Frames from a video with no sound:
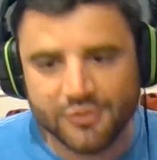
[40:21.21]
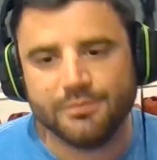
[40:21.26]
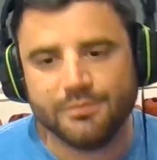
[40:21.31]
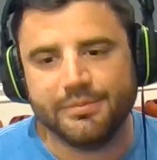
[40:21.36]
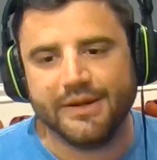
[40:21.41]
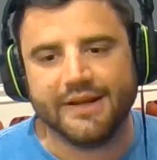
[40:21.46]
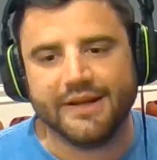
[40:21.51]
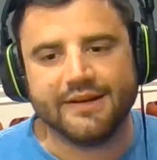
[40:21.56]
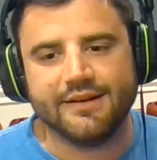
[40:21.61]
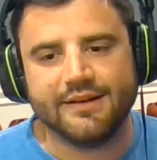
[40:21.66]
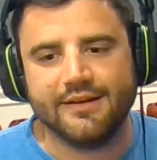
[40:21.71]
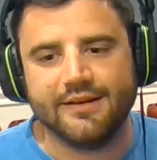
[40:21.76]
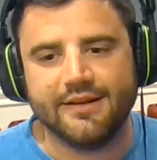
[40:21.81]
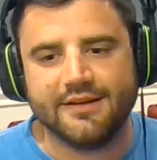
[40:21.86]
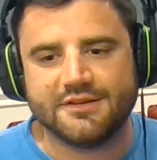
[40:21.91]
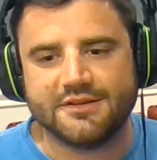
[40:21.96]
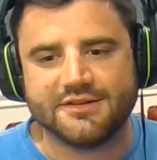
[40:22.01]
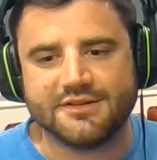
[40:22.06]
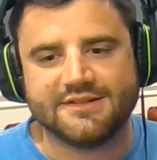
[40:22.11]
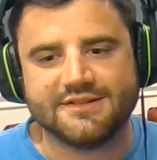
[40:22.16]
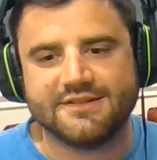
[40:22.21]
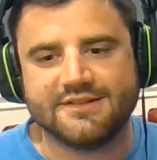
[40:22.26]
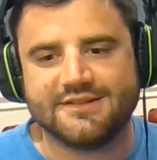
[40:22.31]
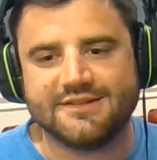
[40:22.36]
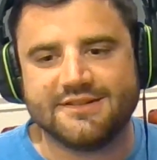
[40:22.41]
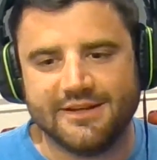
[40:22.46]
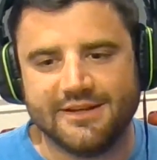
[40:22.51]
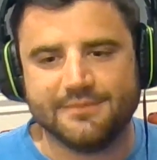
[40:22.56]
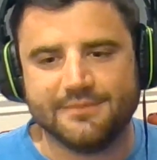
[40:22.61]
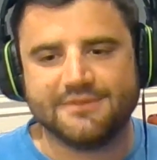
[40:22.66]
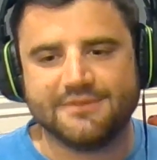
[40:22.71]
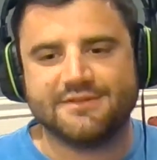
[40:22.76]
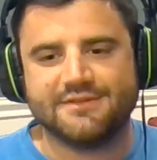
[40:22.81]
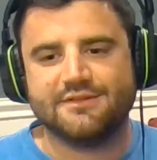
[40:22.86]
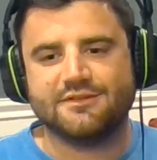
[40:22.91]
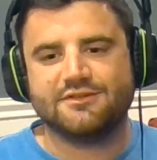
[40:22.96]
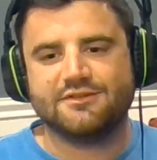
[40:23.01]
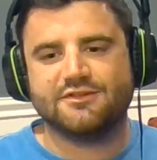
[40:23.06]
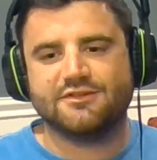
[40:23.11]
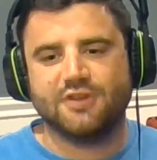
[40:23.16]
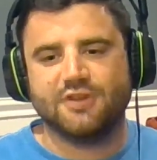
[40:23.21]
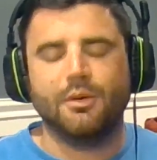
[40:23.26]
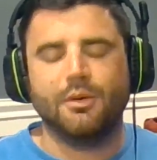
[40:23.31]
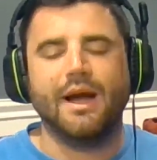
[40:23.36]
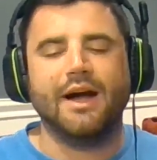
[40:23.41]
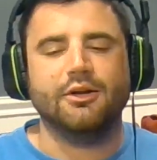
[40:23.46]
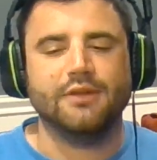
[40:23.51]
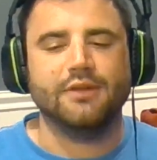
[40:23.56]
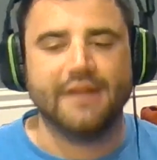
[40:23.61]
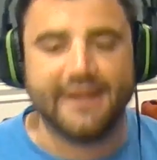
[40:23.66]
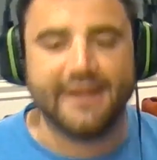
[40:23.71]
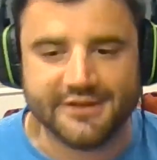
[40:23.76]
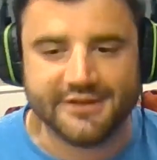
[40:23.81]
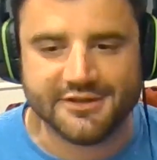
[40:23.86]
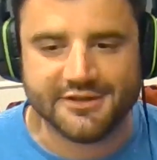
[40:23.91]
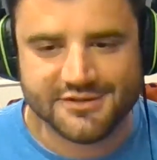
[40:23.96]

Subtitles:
but it just seems so outlandish